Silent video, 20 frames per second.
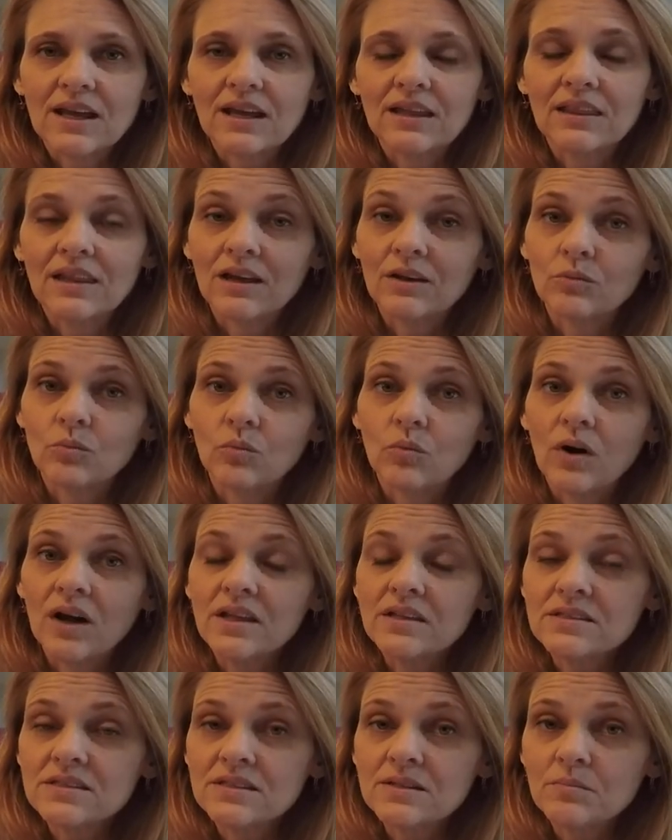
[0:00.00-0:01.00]
and then
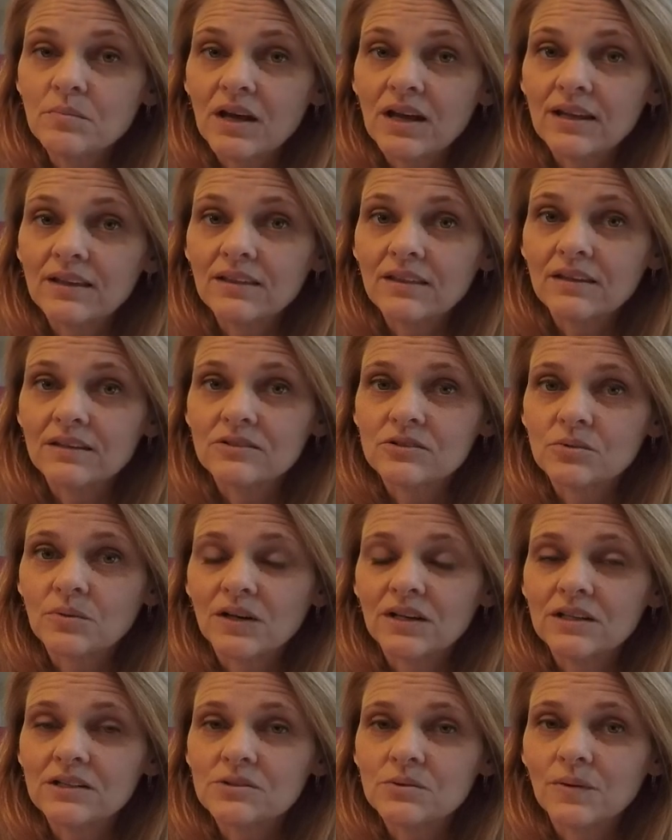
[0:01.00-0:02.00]
once a month in
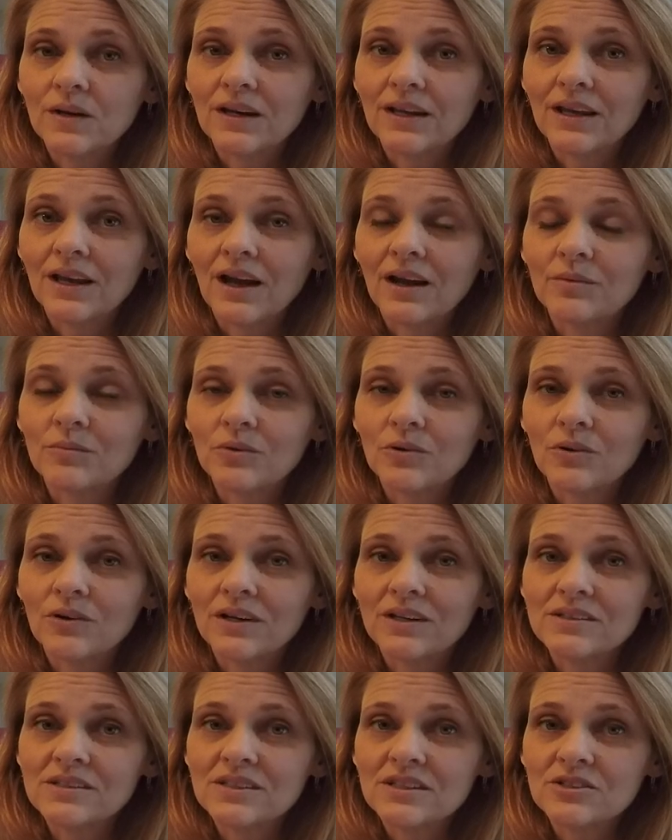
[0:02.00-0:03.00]
2020, I'm
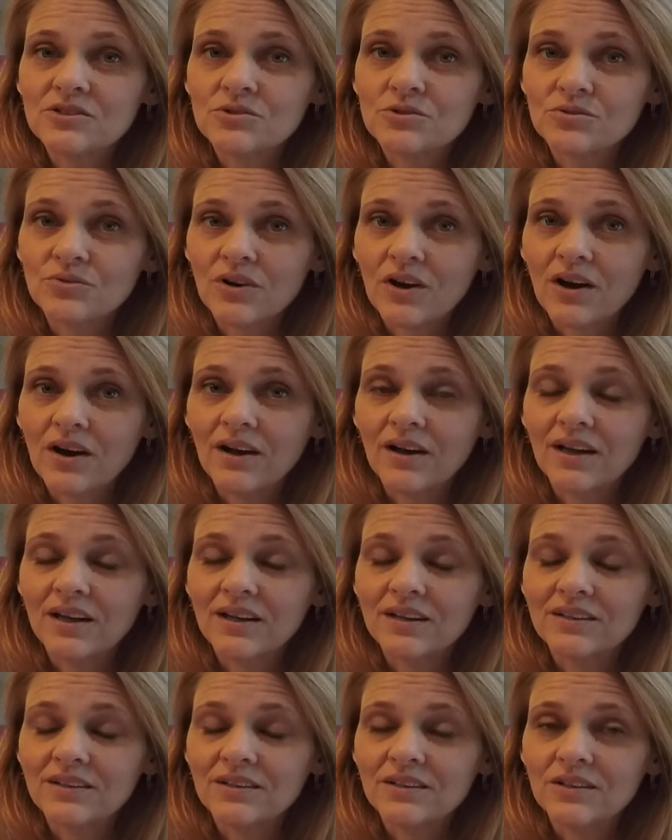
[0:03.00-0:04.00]
going to draw
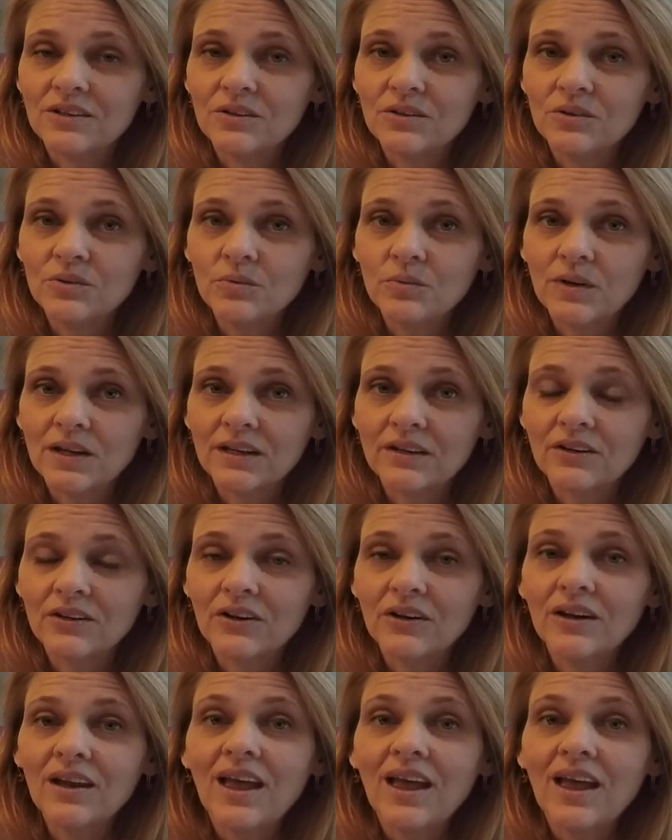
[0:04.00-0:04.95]
a new winner.